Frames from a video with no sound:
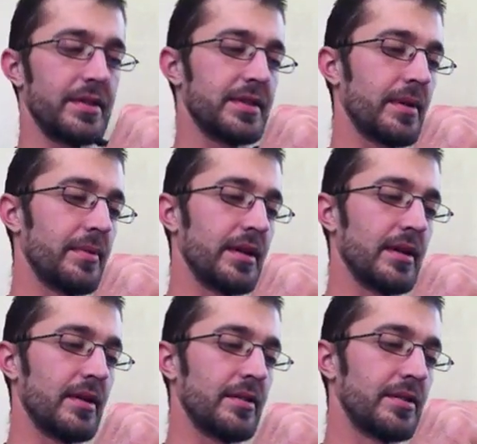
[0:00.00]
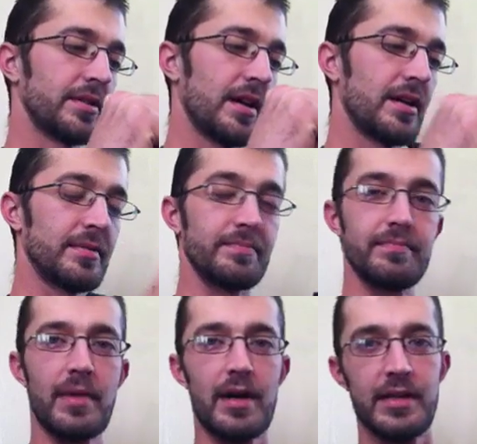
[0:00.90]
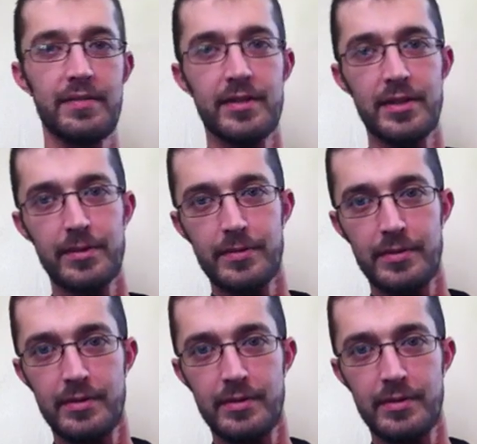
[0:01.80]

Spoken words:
some of the others, I'll even do.